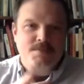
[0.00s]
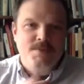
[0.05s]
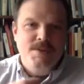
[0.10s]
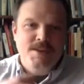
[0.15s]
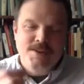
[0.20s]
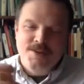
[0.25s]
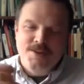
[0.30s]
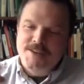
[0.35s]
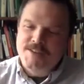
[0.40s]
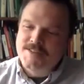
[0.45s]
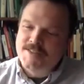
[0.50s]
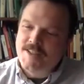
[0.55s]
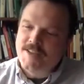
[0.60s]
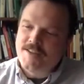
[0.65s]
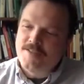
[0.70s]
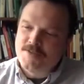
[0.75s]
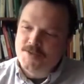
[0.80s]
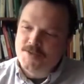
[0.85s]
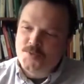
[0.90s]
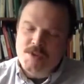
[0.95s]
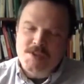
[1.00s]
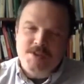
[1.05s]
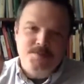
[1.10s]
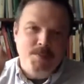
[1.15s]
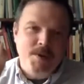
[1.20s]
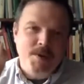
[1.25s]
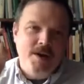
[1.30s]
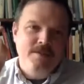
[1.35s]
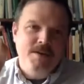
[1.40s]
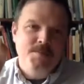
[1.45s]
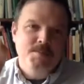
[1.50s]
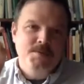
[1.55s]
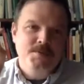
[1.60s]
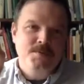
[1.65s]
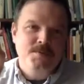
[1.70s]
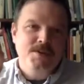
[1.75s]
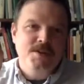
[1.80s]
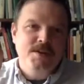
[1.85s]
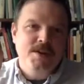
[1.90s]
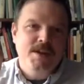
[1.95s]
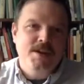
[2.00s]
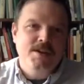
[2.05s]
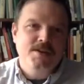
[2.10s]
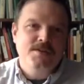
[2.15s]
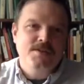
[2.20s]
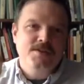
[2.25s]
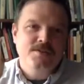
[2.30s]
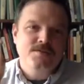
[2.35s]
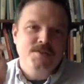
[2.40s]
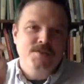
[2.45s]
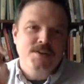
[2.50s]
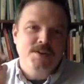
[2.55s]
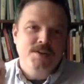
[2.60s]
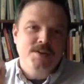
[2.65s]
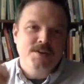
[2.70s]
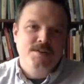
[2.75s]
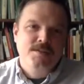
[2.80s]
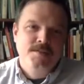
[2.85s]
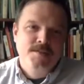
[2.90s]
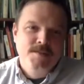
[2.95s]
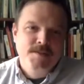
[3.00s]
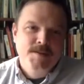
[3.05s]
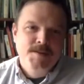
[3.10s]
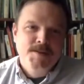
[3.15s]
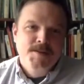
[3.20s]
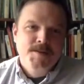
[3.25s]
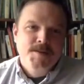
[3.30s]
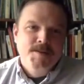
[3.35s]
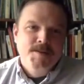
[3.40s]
You know, it gets that sweet spot right between your nail and your finger. Yeah.